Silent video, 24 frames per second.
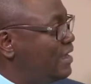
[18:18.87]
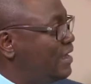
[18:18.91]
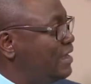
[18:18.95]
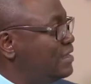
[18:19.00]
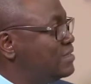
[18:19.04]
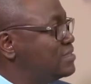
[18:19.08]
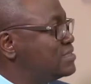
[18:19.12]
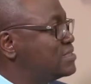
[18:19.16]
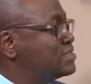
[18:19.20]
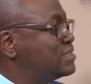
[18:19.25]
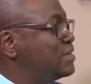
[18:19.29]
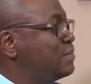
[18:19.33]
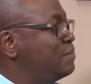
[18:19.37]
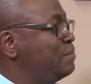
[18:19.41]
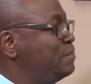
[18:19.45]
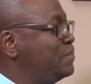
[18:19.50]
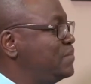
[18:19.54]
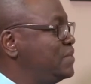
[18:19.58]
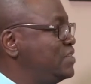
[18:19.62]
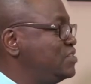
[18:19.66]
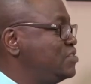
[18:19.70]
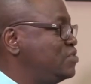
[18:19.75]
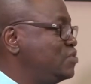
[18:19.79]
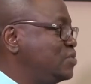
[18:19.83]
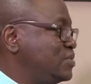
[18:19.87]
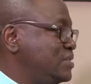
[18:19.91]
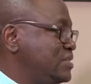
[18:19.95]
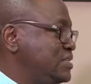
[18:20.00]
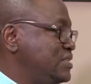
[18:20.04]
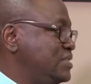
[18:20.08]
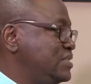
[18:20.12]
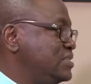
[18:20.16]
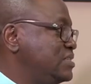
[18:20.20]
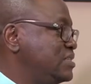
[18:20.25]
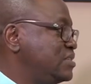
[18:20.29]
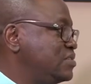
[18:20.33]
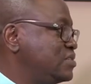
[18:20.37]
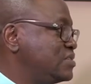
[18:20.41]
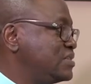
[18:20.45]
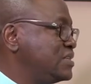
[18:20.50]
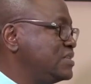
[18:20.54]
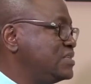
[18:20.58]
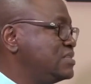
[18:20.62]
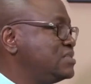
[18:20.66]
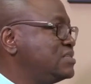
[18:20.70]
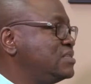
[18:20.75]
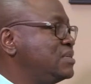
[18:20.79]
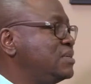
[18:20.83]
and submit your details
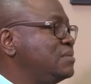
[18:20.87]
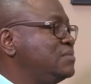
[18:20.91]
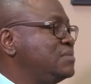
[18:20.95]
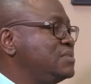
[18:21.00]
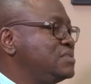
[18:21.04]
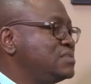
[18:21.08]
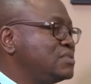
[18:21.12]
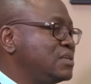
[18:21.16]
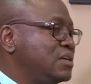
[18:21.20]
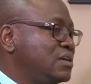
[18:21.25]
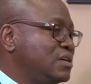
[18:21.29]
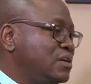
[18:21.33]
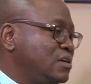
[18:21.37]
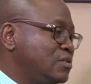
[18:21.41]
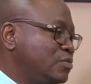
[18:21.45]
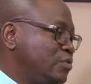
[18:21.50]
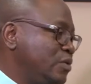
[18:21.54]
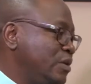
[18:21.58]
and say, Mr.